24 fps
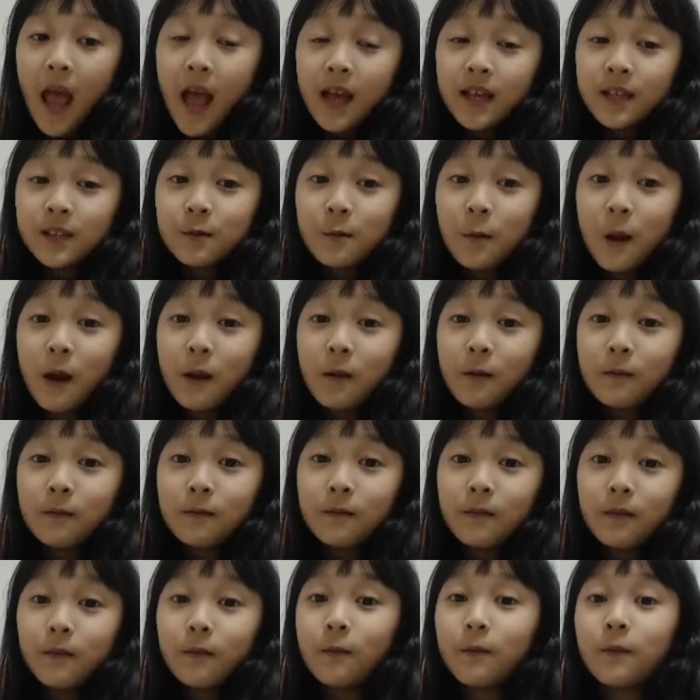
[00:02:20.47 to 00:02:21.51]
So I
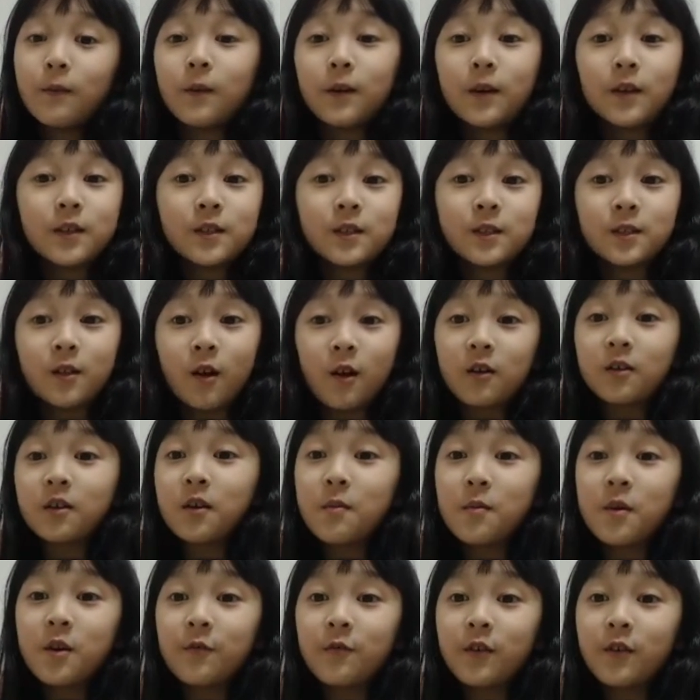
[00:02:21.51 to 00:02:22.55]
saw the
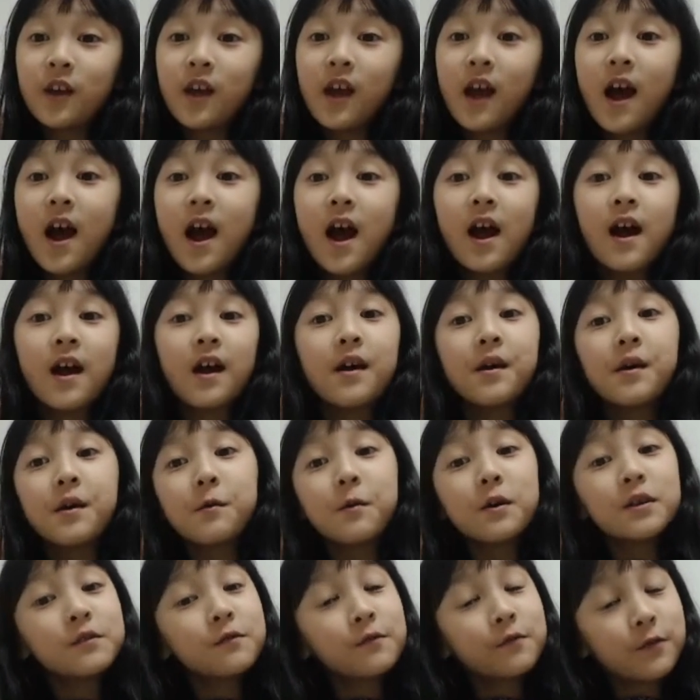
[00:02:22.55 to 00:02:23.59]
movie. It
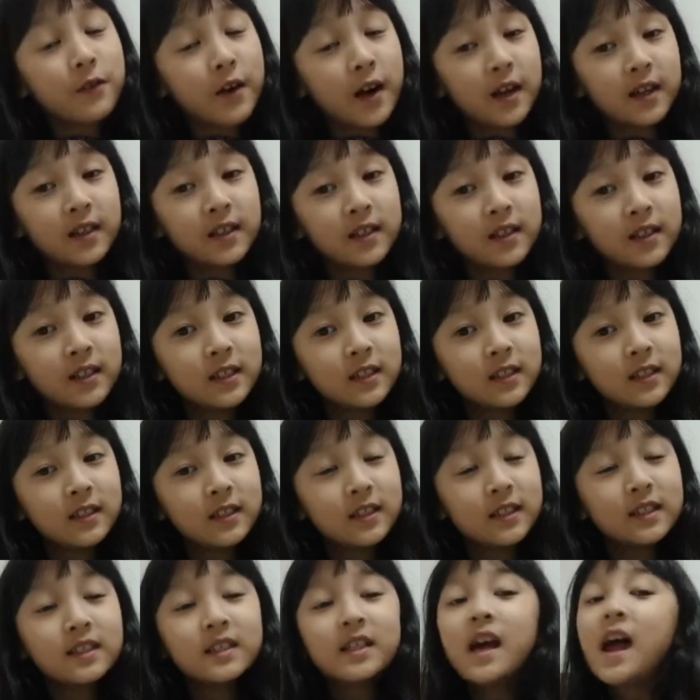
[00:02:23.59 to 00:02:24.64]
was fun.
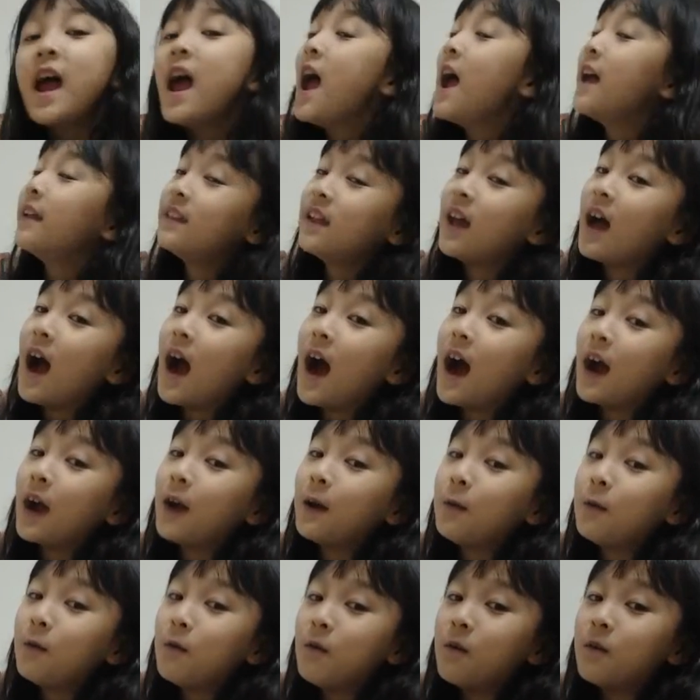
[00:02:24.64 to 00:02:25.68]
And
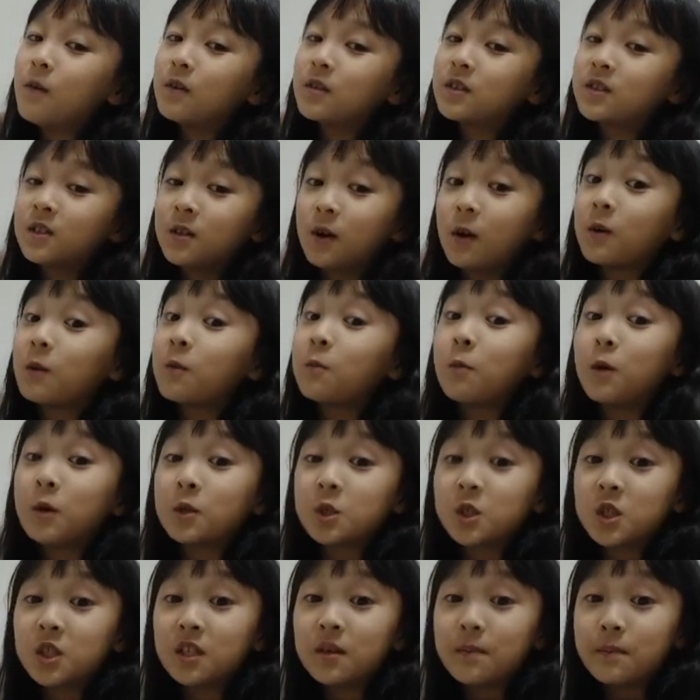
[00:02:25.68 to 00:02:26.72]
I started
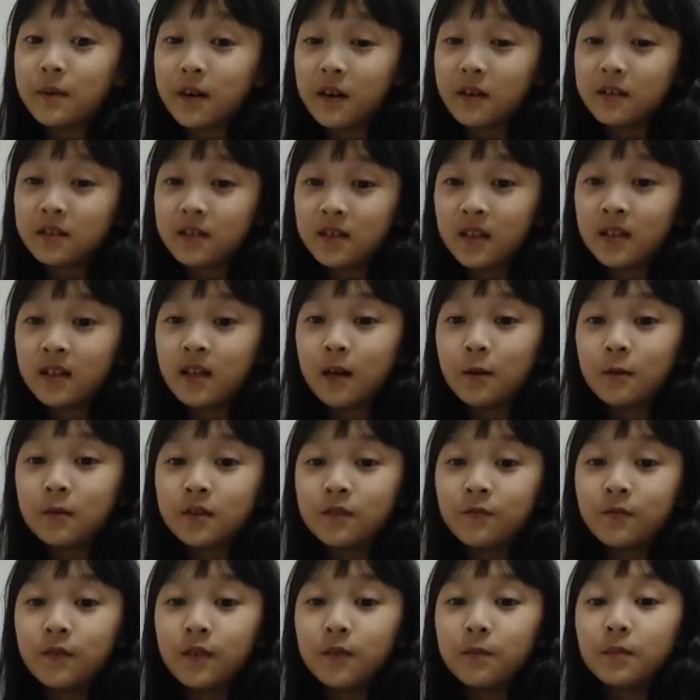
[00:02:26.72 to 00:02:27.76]
watching the books and that was
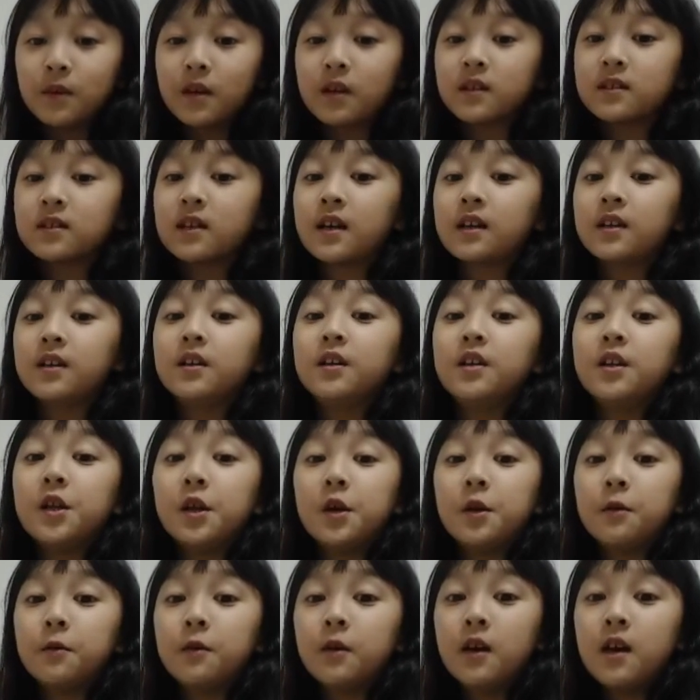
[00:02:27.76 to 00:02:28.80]
fun because I
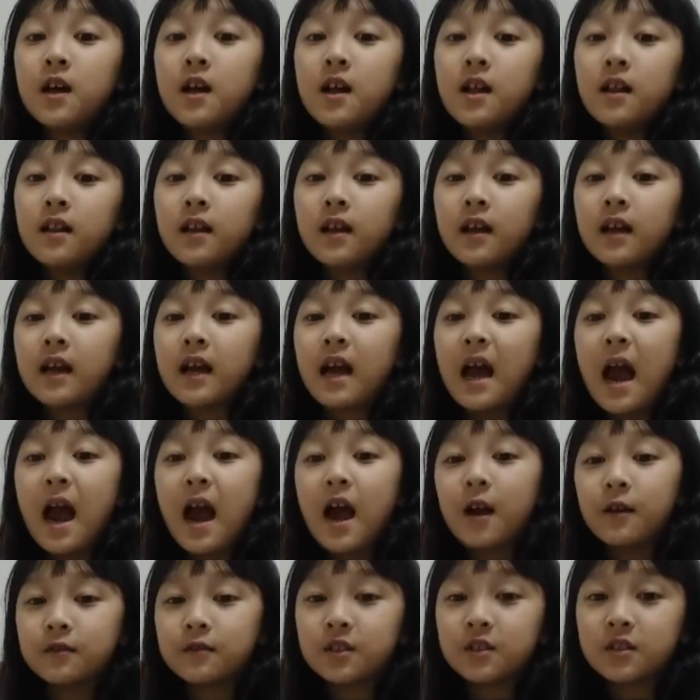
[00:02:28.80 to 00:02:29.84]
knew like
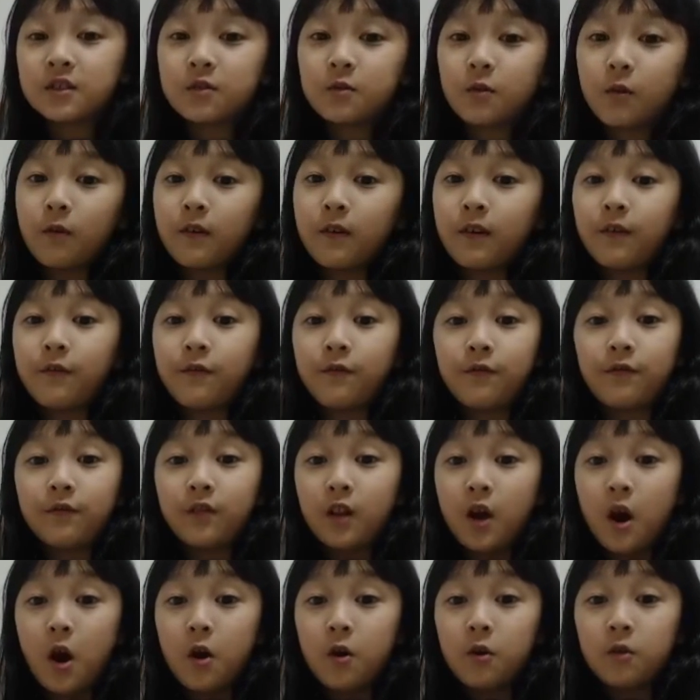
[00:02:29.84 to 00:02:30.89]
how the story
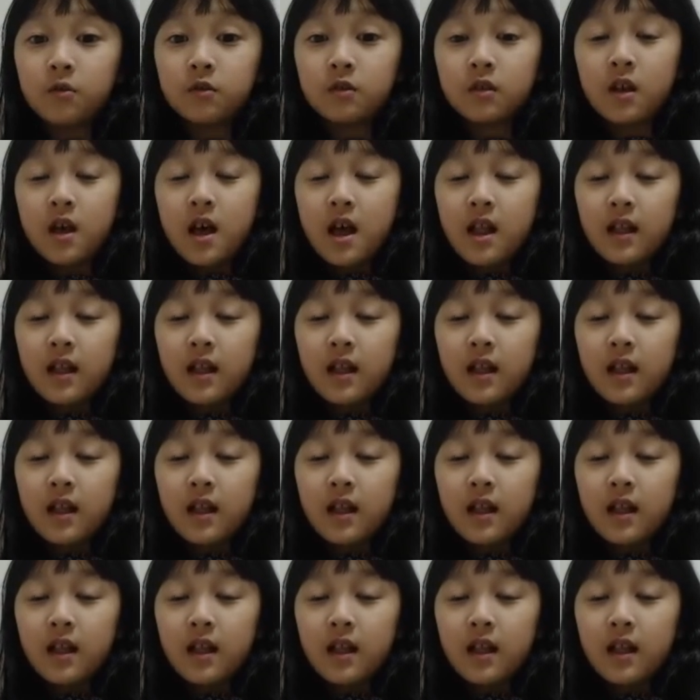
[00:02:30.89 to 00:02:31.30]
flows.